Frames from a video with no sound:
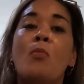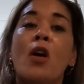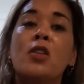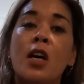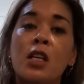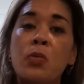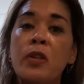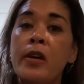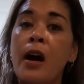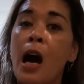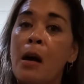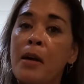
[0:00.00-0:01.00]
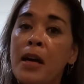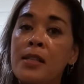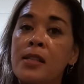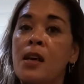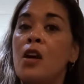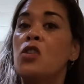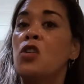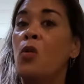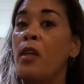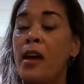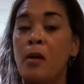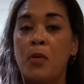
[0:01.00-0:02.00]
Newmar does read the comments,
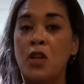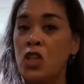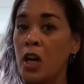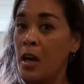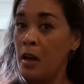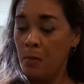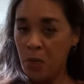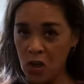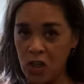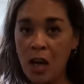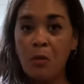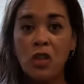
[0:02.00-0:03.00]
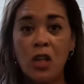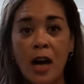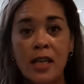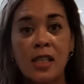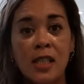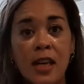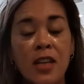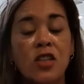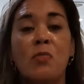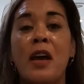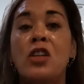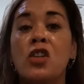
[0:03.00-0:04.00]
so they appreciate what you guys think,
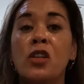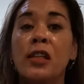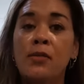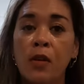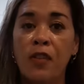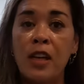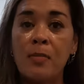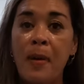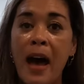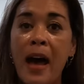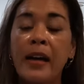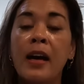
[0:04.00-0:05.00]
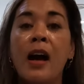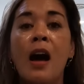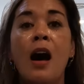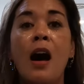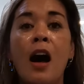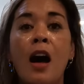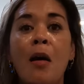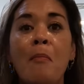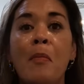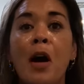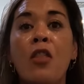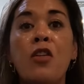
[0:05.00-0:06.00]
so make sure you leave your feedback.
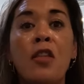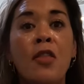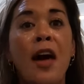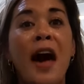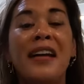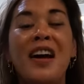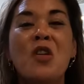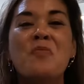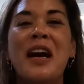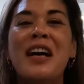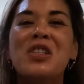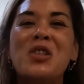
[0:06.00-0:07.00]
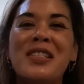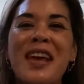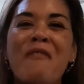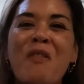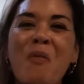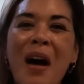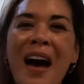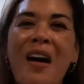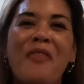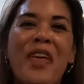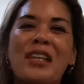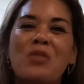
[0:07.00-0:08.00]
Other than that, I hope you guys are safe and
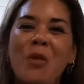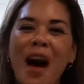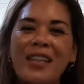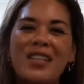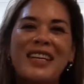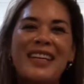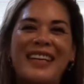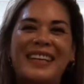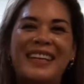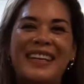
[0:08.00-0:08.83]
well. Thanks for watching.